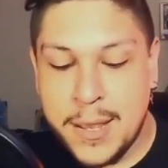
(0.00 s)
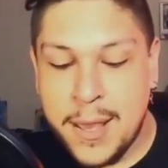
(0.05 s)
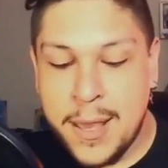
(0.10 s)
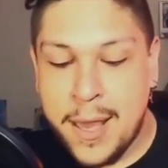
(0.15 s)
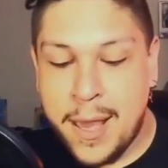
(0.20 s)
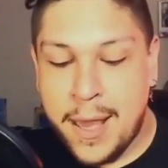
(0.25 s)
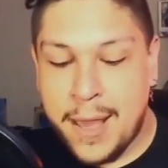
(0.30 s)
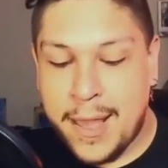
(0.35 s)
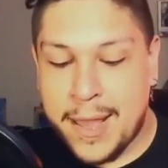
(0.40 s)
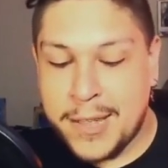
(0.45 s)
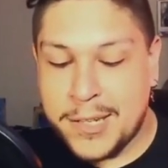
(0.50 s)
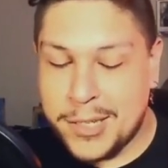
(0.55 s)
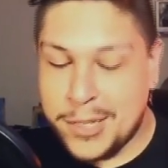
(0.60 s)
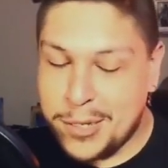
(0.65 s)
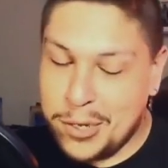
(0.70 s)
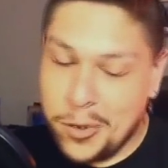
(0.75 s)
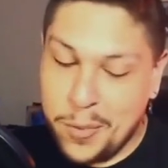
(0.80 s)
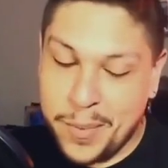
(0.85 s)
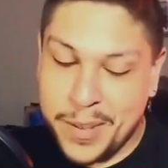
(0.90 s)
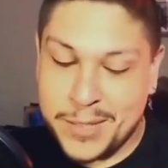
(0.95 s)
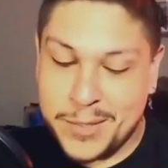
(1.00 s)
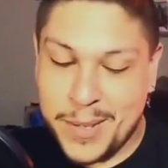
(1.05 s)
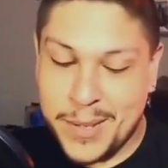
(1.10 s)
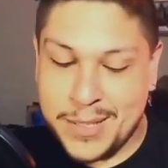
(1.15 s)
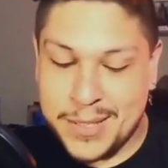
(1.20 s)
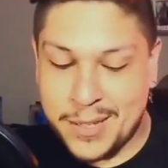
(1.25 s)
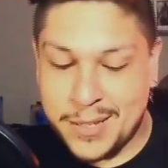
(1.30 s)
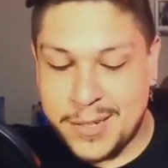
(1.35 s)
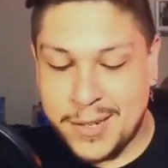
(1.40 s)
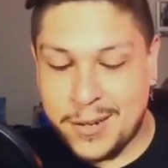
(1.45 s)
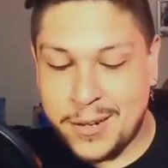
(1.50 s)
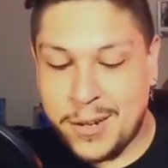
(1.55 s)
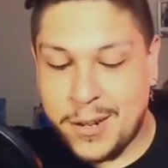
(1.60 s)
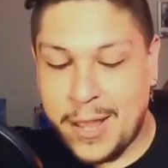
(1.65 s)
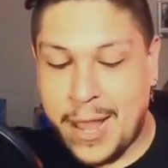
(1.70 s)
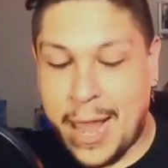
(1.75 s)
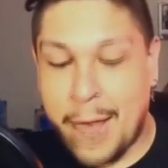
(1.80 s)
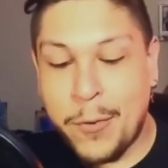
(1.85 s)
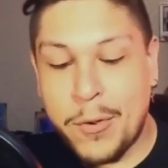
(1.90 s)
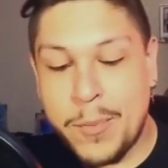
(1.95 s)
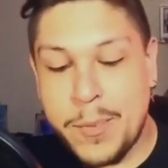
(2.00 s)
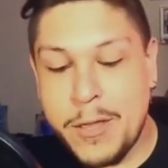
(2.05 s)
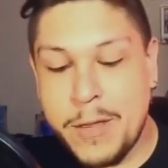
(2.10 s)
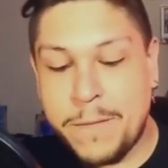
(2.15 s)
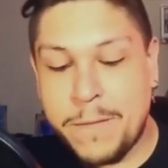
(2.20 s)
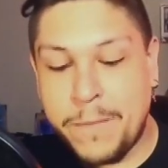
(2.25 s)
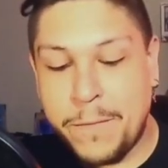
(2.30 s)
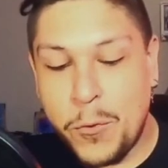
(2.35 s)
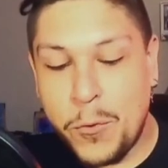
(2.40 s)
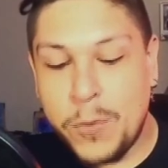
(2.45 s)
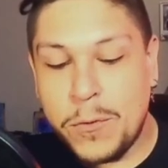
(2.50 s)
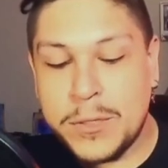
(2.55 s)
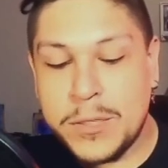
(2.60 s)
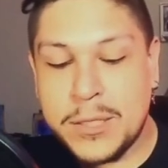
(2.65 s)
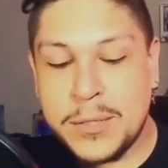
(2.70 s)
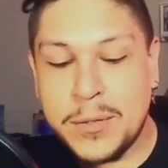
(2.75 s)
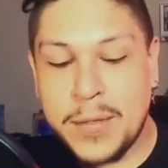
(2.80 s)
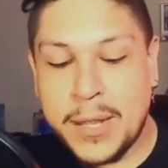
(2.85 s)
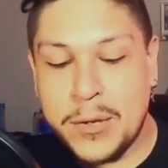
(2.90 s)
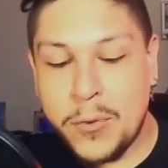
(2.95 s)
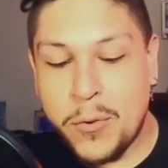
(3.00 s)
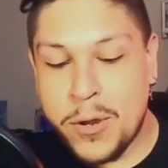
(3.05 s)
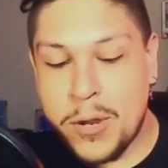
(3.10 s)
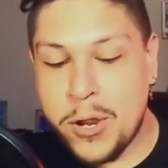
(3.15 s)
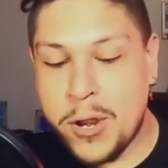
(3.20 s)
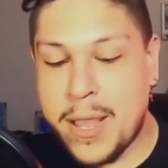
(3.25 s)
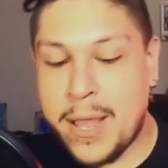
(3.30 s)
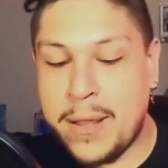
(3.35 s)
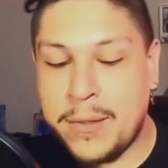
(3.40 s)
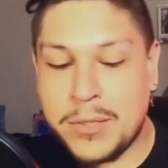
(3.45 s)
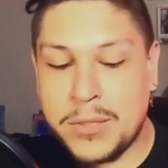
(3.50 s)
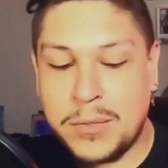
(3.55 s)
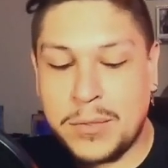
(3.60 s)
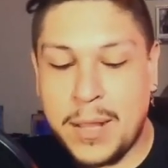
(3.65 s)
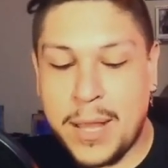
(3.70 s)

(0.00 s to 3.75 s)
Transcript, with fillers: And Nubia is basically telling her, like, I would be a fool to ignore your counsel.